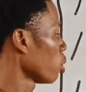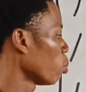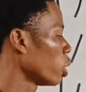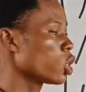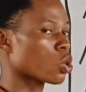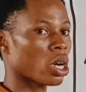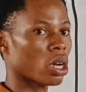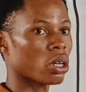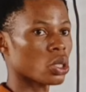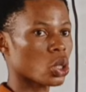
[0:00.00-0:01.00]
But this one,
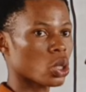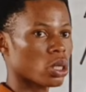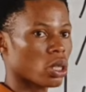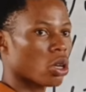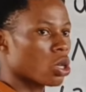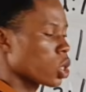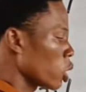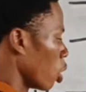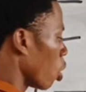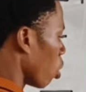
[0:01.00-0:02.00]
cut. Cut
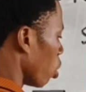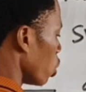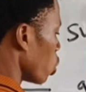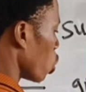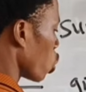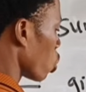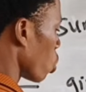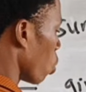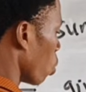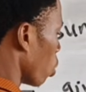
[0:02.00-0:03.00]
is a short
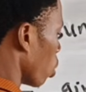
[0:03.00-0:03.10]
of